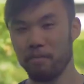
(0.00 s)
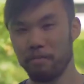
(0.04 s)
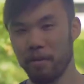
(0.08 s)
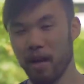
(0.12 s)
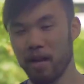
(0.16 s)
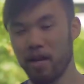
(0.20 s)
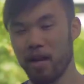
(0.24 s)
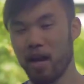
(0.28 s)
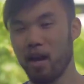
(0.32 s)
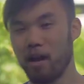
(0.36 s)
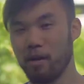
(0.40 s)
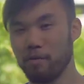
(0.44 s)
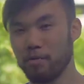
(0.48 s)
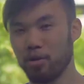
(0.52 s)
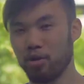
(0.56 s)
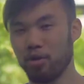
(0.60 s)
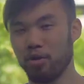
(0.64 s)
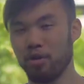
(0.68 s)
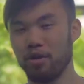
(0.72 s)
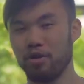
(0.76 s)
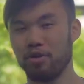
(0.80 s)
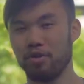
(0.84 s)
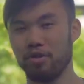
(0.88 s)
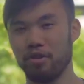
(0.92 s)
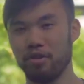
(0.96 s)
By now, I'm
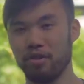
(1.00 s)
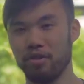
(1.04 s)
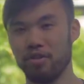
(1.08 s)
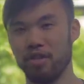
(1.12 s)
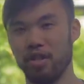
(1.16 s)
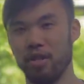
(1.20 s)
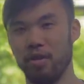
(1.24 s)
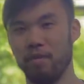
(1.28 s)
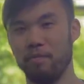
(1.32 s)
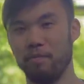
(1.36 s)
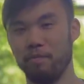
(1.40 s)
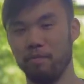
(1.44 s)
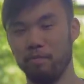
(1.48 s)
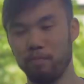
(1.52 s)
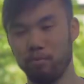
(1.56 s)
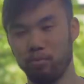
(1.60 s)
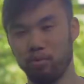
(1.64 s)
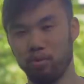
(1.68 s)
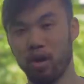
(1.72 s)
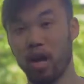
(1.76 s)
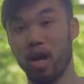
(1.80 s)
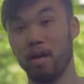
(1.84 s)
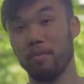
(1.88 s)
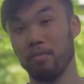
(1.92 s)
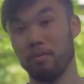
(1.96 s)
sure you're starting to see
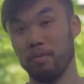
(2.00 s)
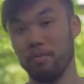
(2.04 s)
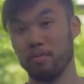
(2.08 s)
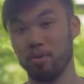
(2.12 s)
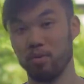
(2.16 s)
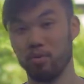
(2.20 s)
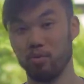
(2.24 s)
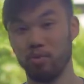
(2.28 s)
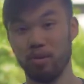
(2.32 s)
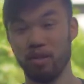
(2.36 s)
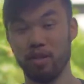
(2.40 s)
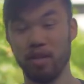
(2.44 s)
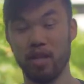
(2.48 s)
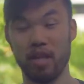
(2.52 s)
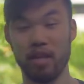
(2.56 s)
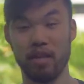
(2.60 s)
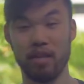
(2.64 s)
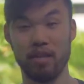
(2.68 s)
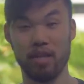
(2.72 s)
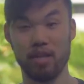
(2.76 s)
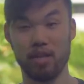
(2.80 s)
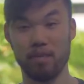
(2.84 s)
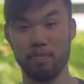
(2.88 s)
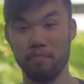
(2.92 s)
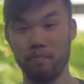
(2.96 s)
problems with
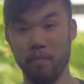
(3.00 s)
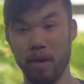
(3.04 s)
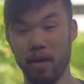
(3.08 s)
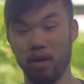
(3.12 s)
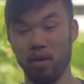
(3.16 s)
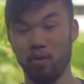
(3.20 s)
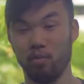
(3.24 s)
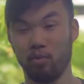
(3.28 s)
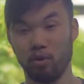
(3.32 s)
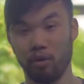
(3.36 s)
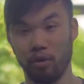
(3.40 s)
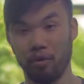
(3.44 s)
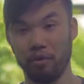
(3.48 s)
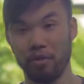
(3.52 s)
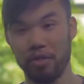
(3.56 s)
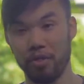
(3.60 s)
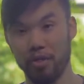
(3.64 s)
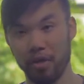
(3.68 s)
this many-world